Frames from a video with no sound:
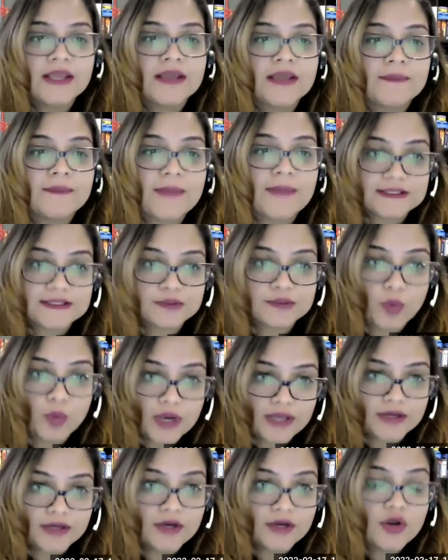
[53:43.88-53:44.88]
That's
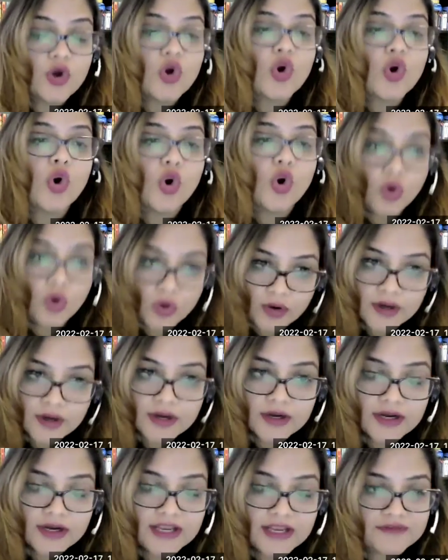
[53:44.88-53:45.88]
one.
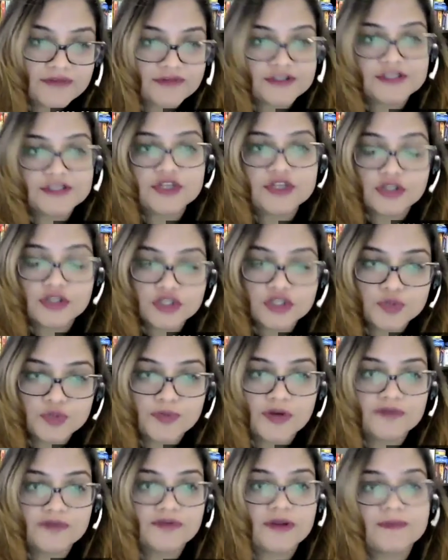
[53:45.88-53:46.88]
Or if it's not the
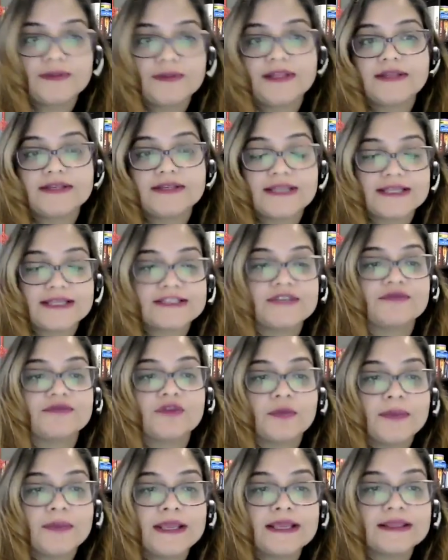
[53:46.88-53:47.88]
2.5 million test, if
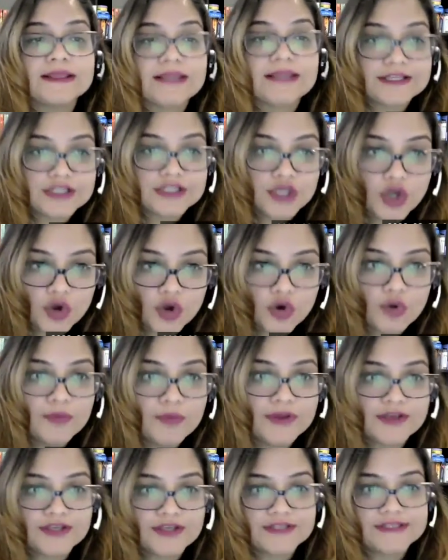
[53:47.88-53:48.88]
you're being let go
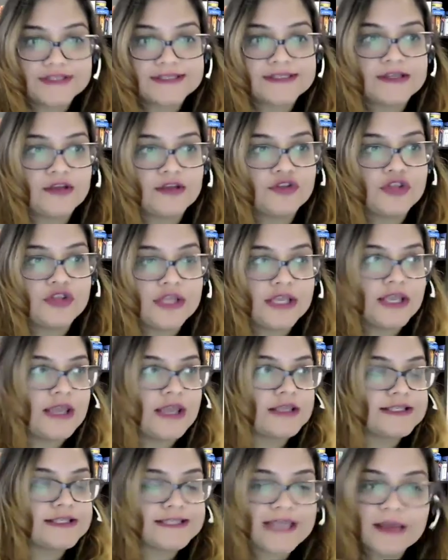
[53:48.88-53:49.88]
because the
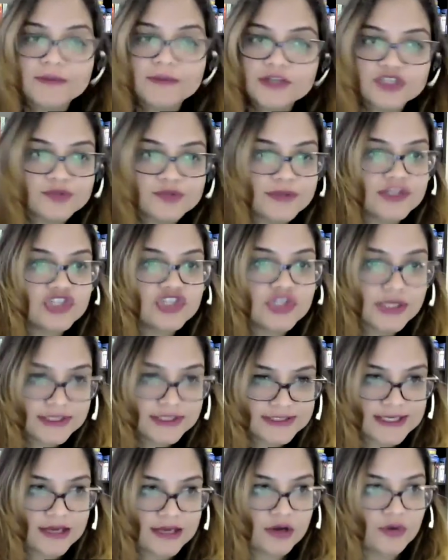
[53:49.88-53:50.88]
establishment
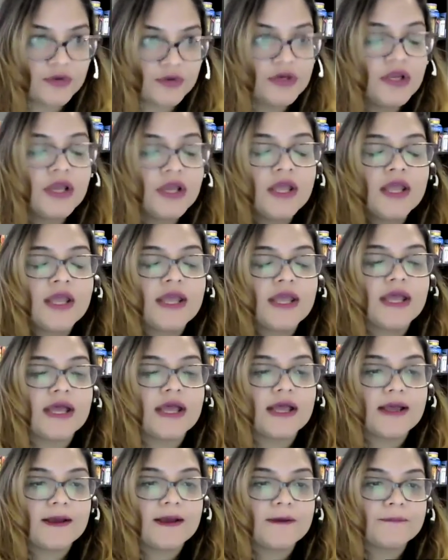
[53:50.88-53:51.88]
shut down,
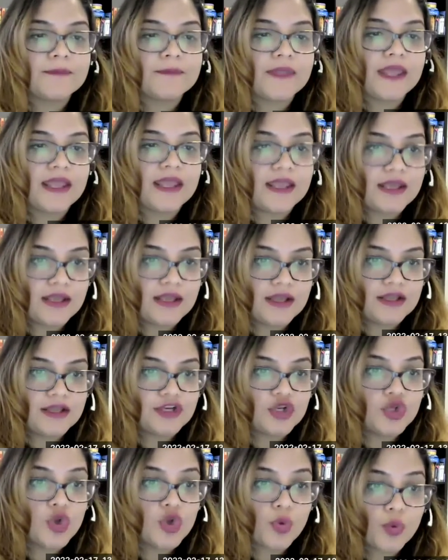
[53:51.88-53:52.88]

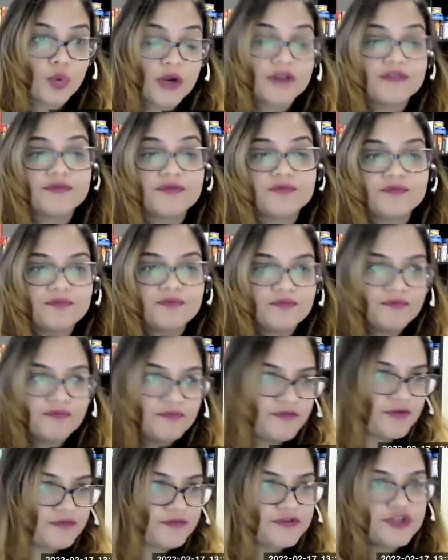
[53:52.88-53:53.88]
and you're one of the
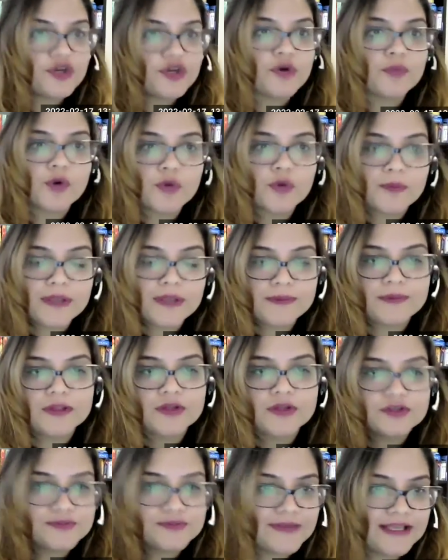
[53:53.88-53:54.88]
50 or more people
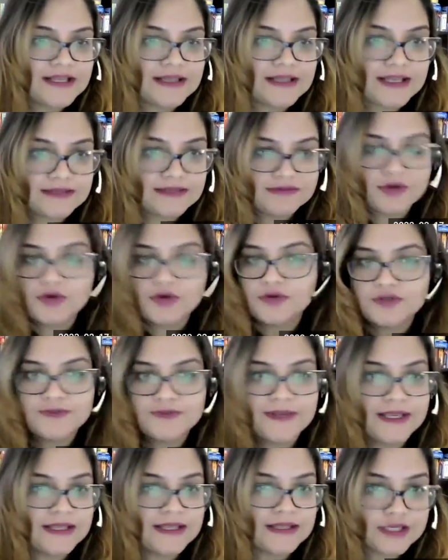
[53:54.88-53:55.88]
who's being
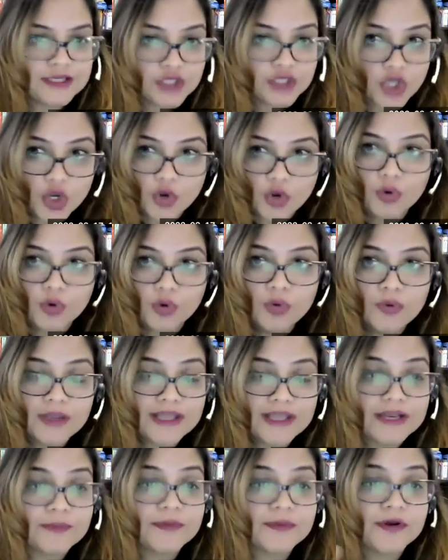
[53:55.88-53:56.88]
let go
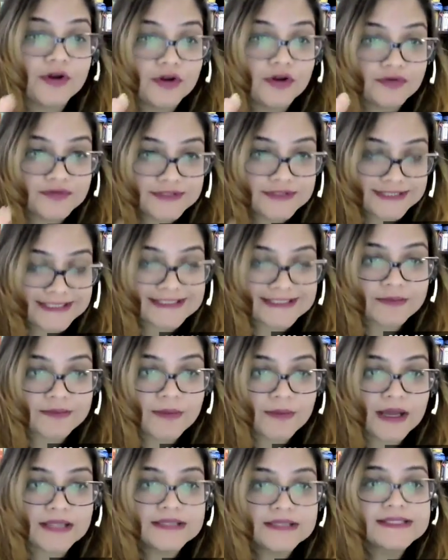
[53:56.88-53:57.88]
in a period of 6
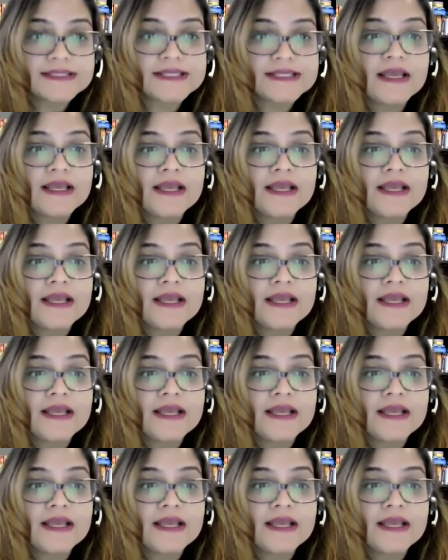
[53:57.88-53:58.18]
months,